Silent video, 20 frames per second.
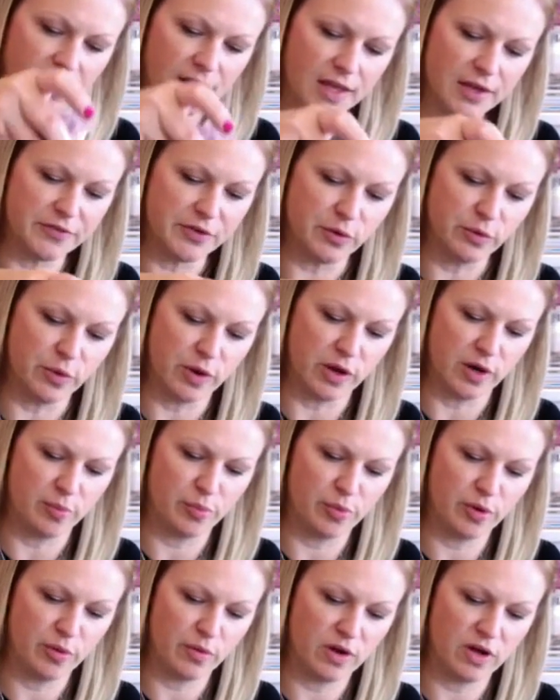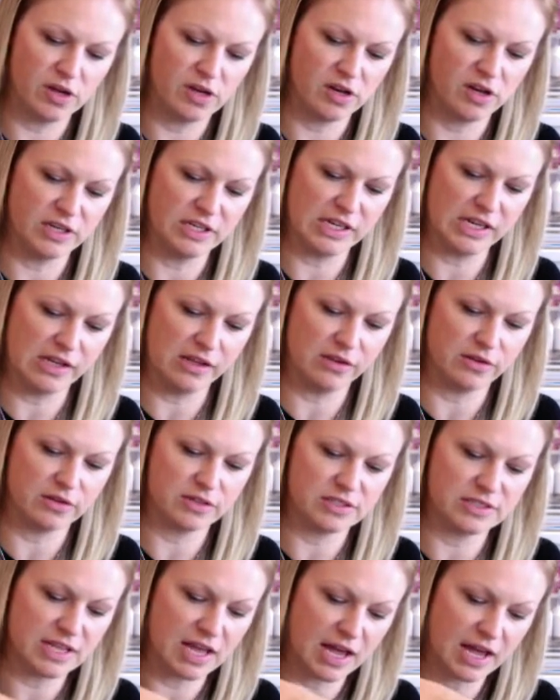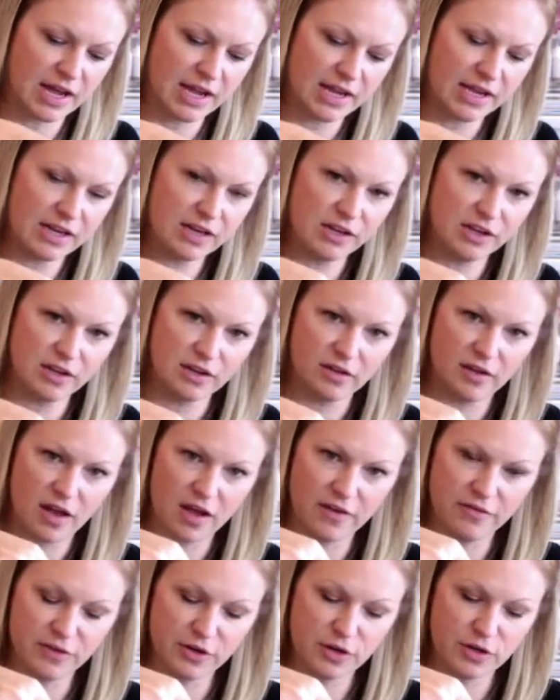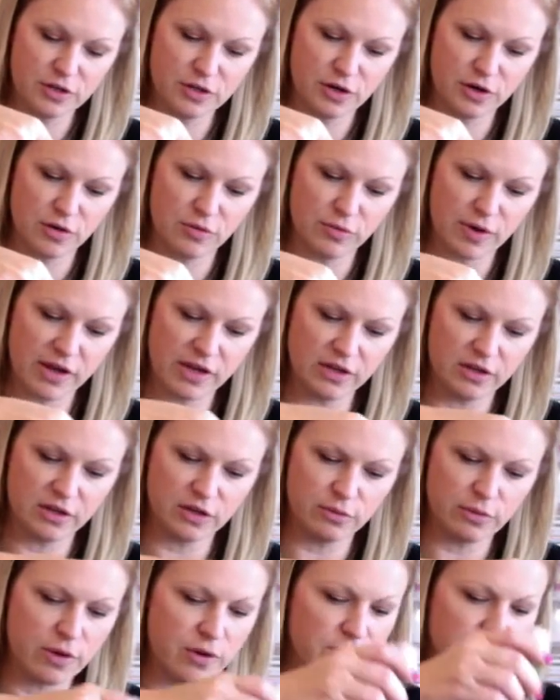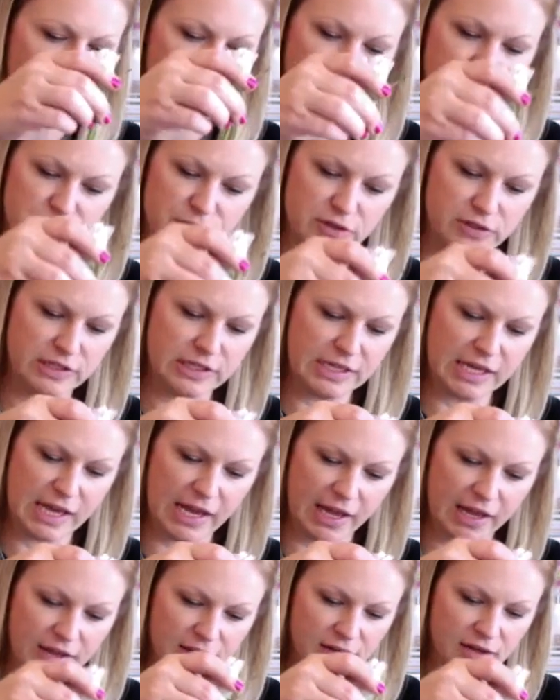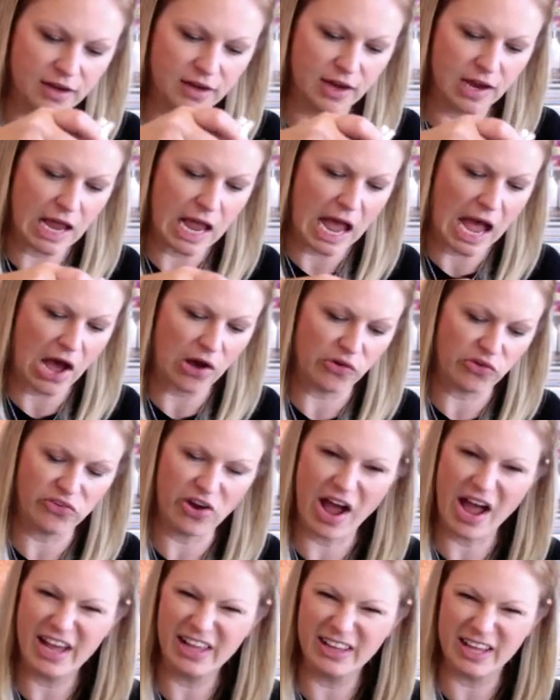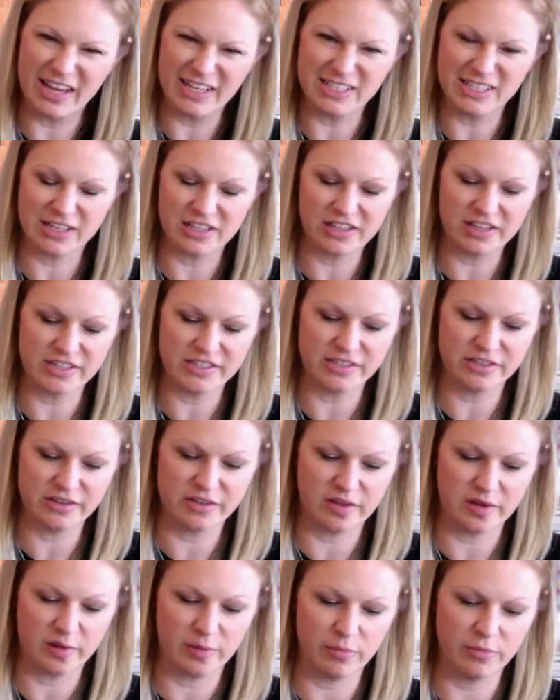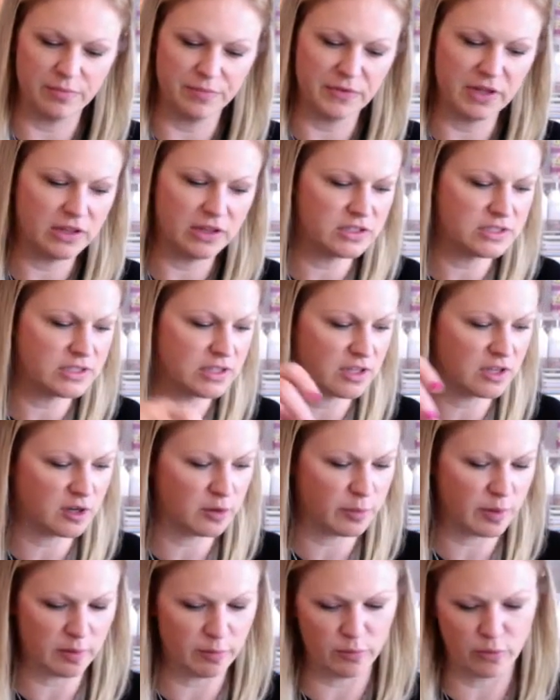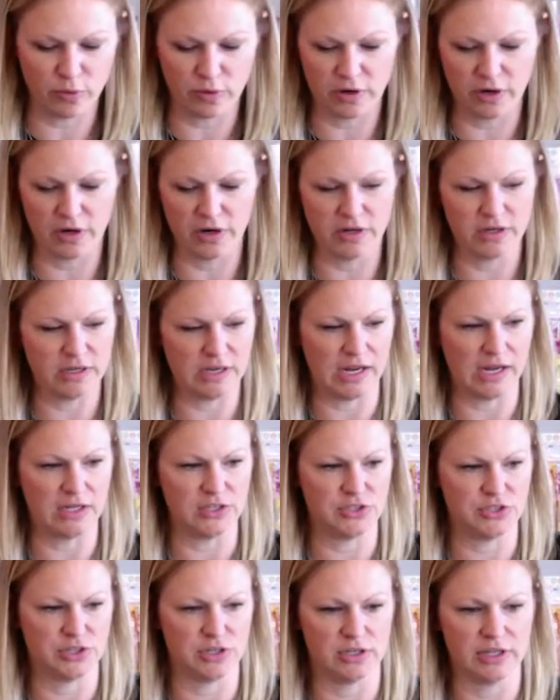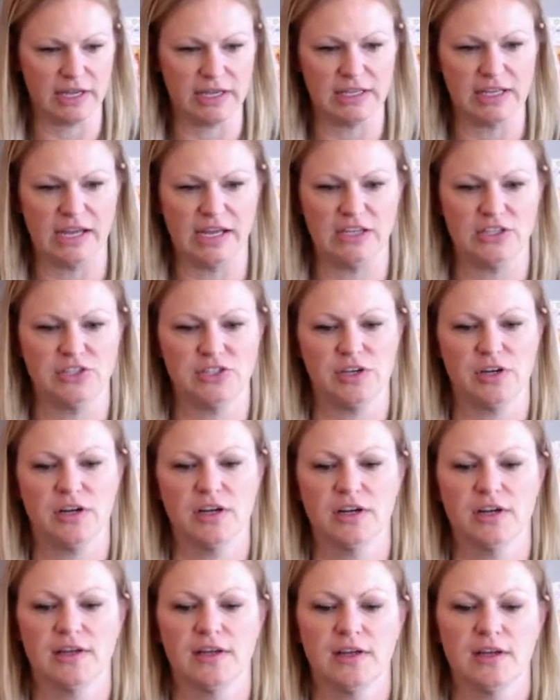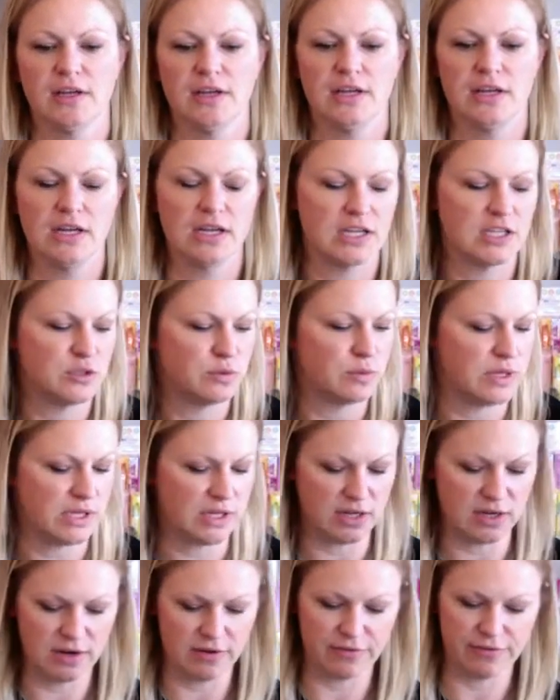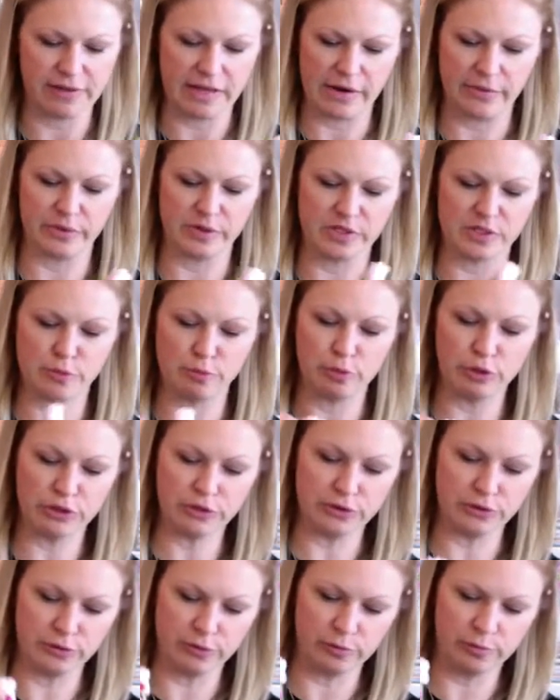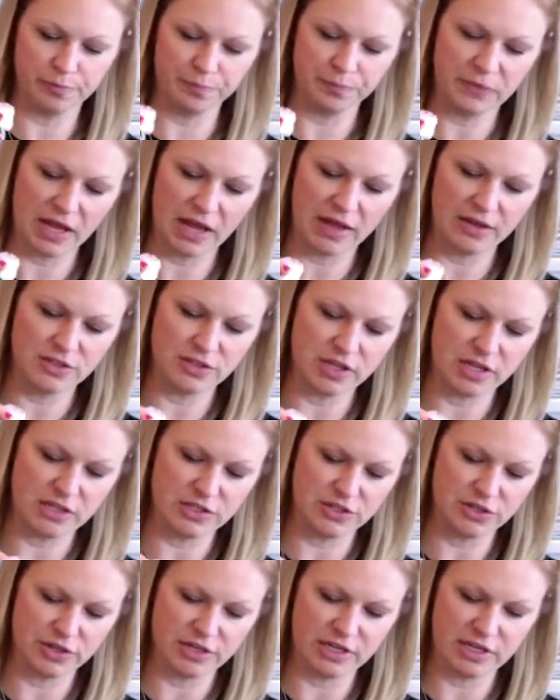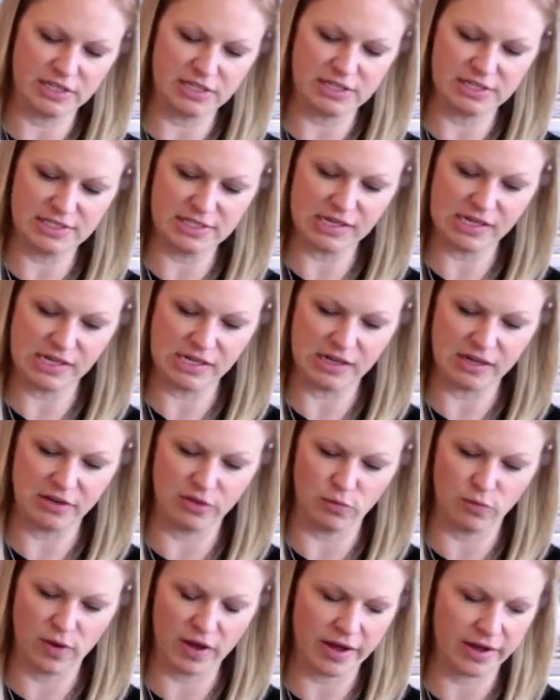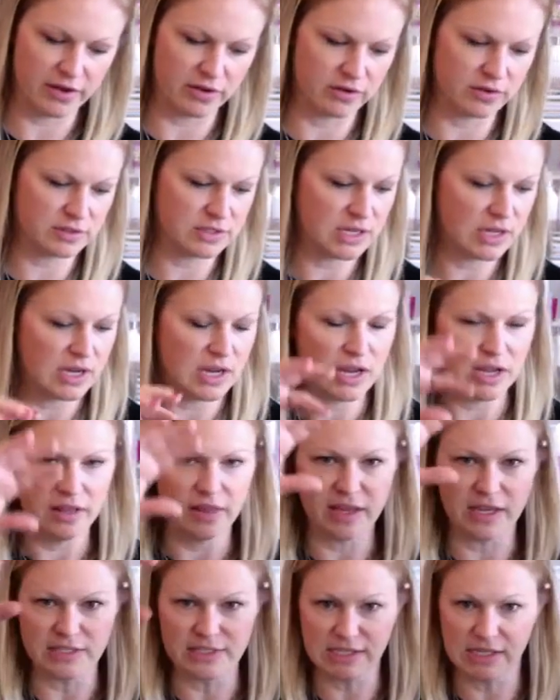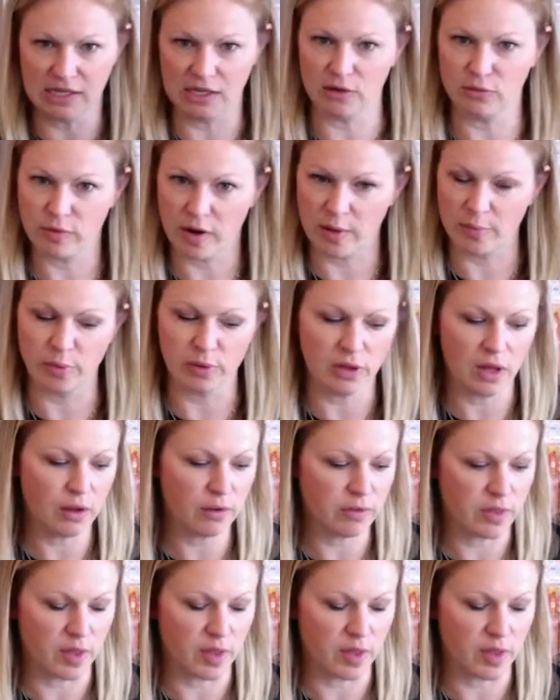If you want to put one on either side of your regular rose, you certainly can. However, I like to cluster them. It looks a little bit more like nature. Because when flowers bloom and then turn into seed in the wild, they seed right below